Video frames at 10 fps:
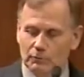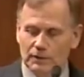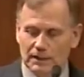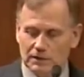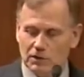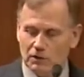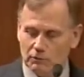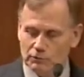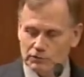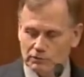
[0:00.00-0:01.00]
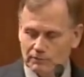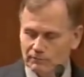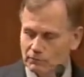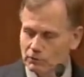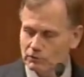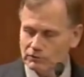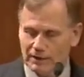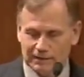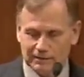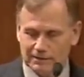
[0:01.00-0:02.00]
we get closure of the vocal
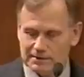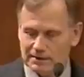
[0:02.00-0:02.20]
tract in this